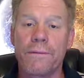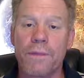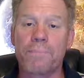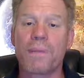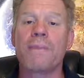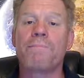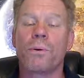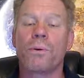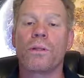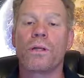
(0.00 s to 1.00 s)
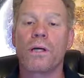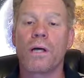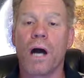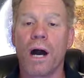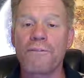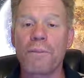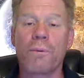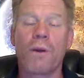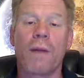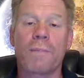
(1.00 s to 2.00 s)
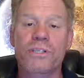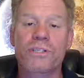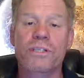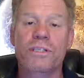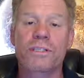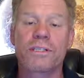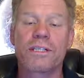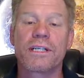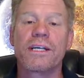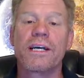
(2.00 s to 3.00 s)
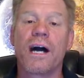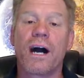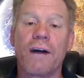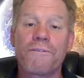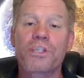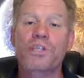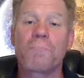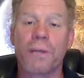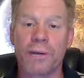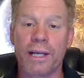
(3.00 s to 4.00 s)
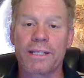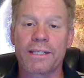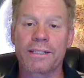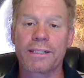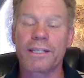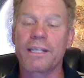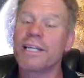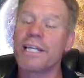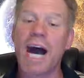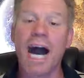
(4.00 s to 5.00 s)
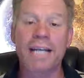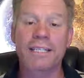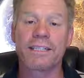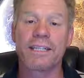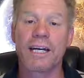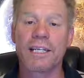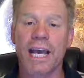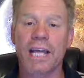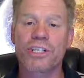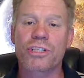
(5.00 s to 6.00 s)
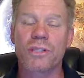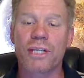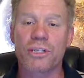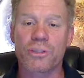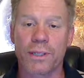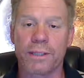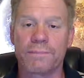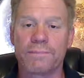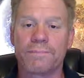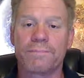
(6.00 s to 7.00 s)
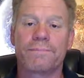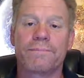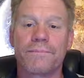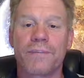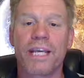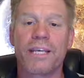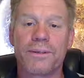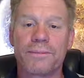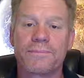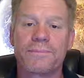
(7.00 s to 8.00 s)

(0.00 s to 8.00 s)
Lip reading: the people of the promise of the Spirit, not a national Israel. Thank you.